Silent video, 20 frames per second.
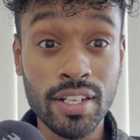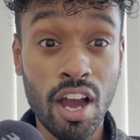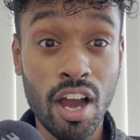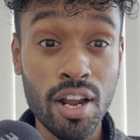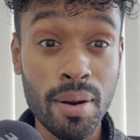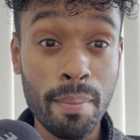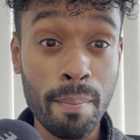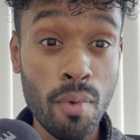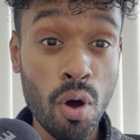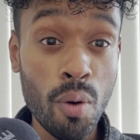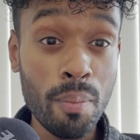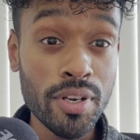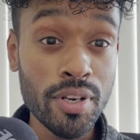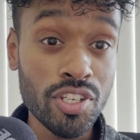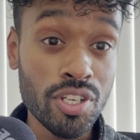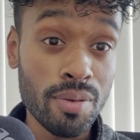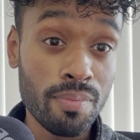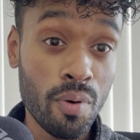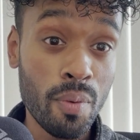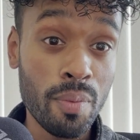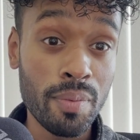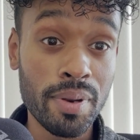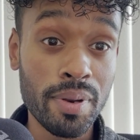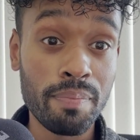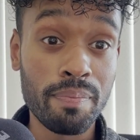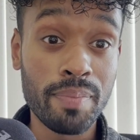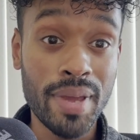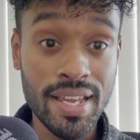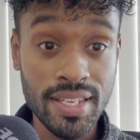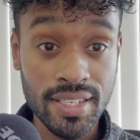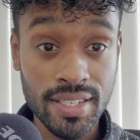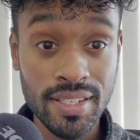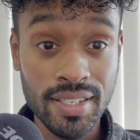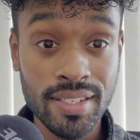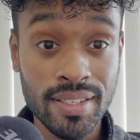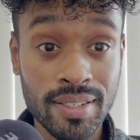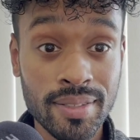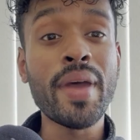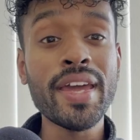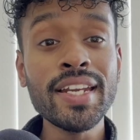a moment-to-moment
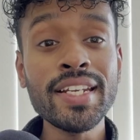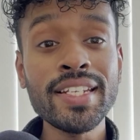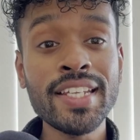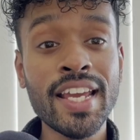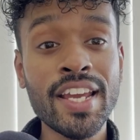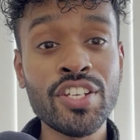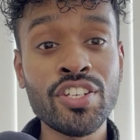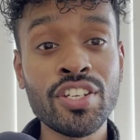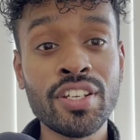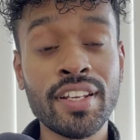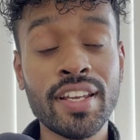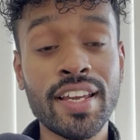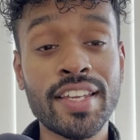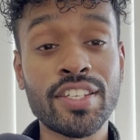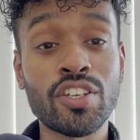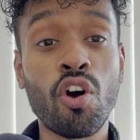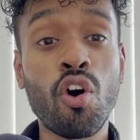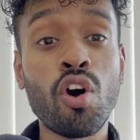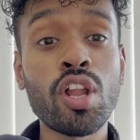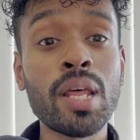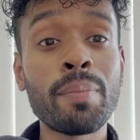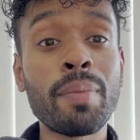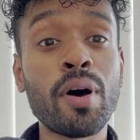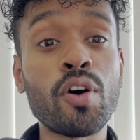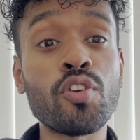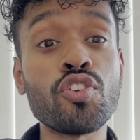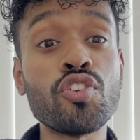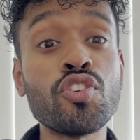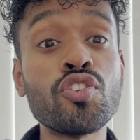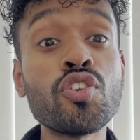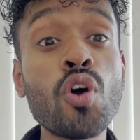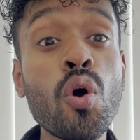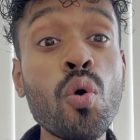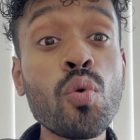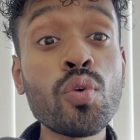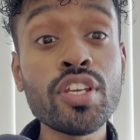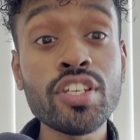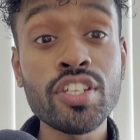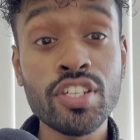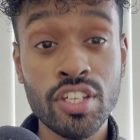basis. Meditation is all about
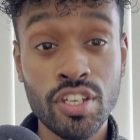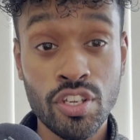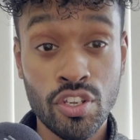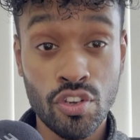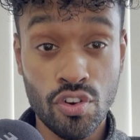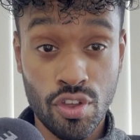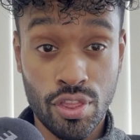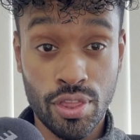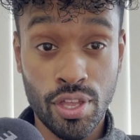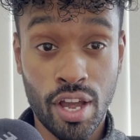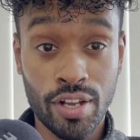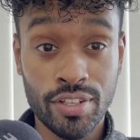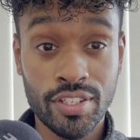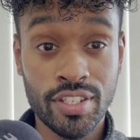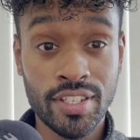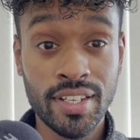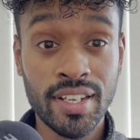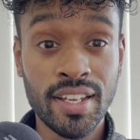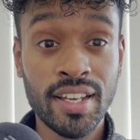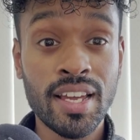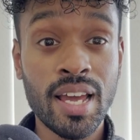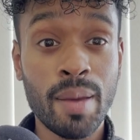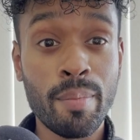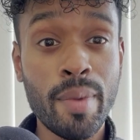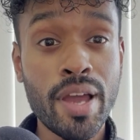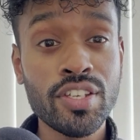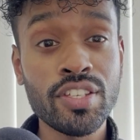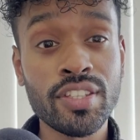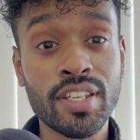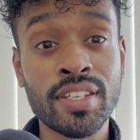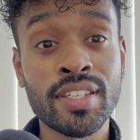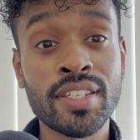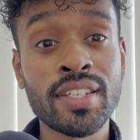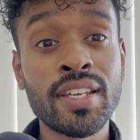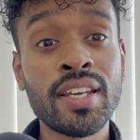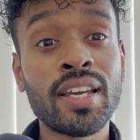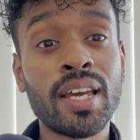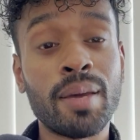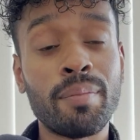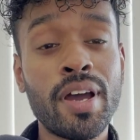noticing your thoughts. Imagine this.
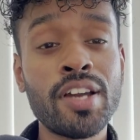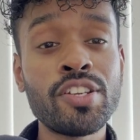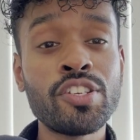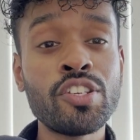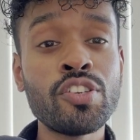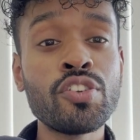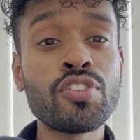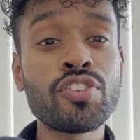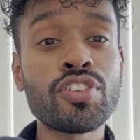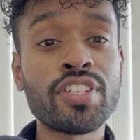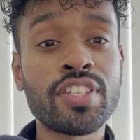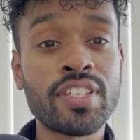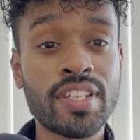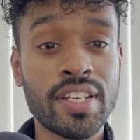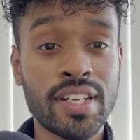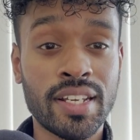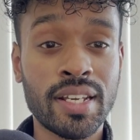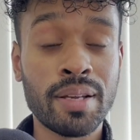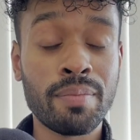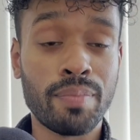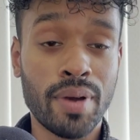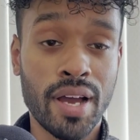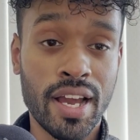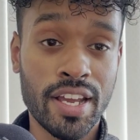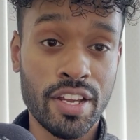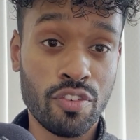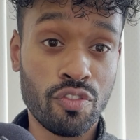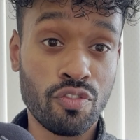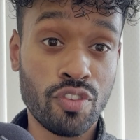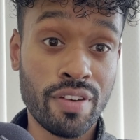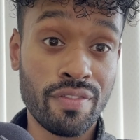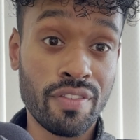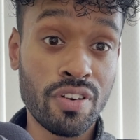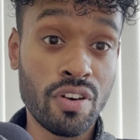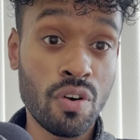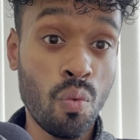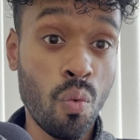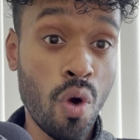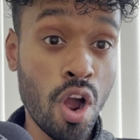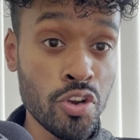Imagine you're sitting by a
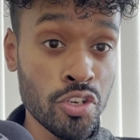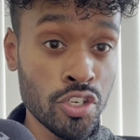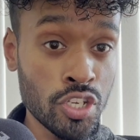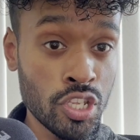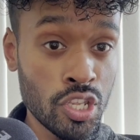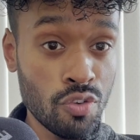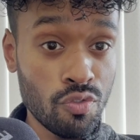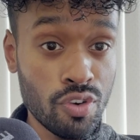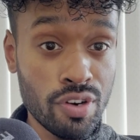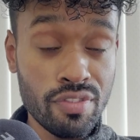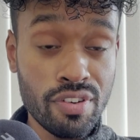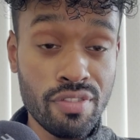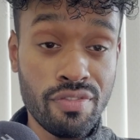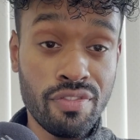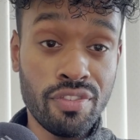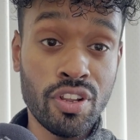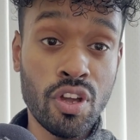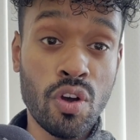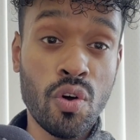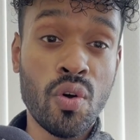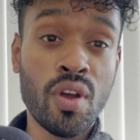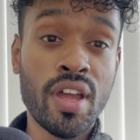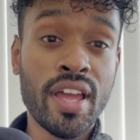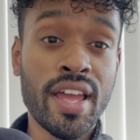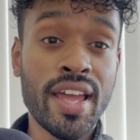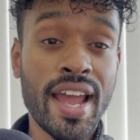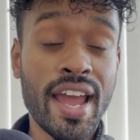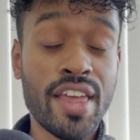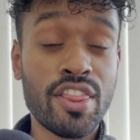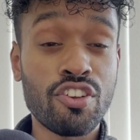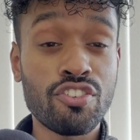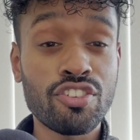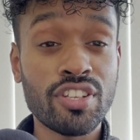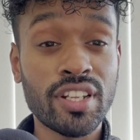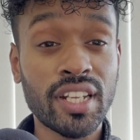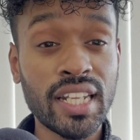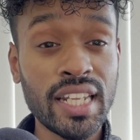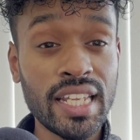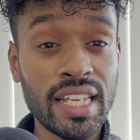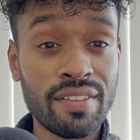river, watching the river flow, and there's
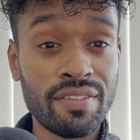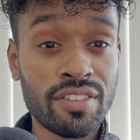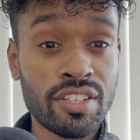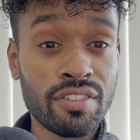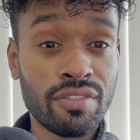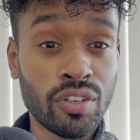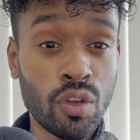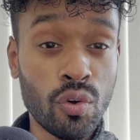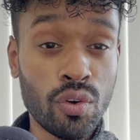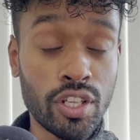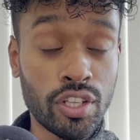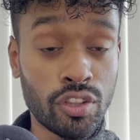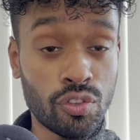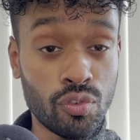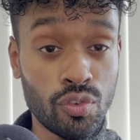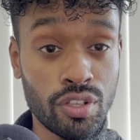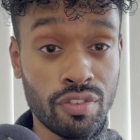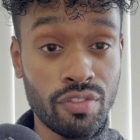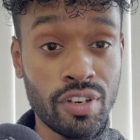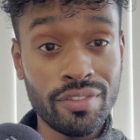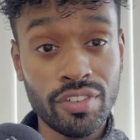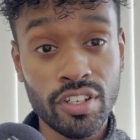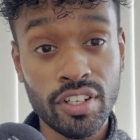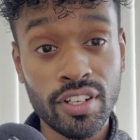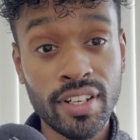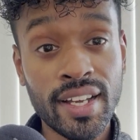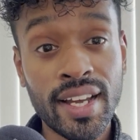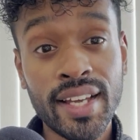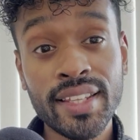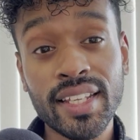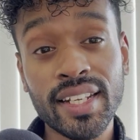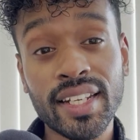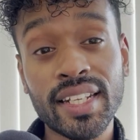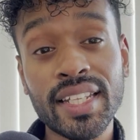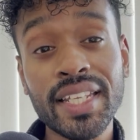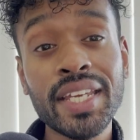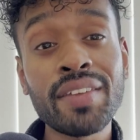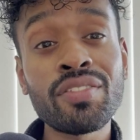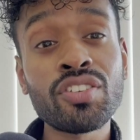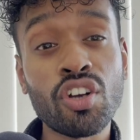leaves floating through the river. The
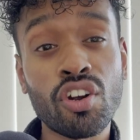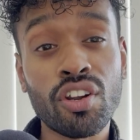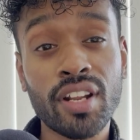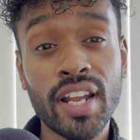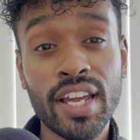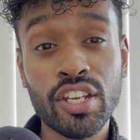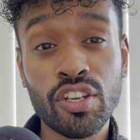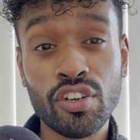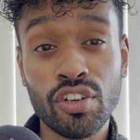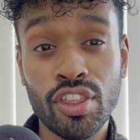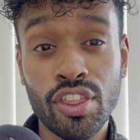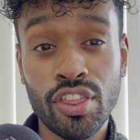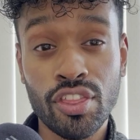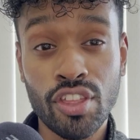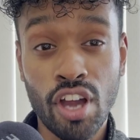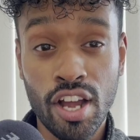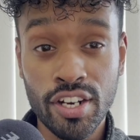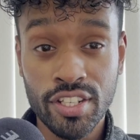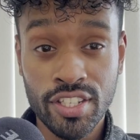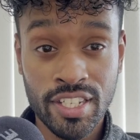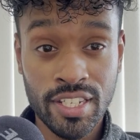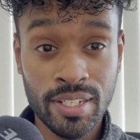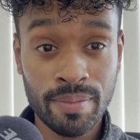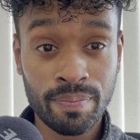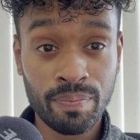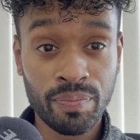leaves are like your thoughts.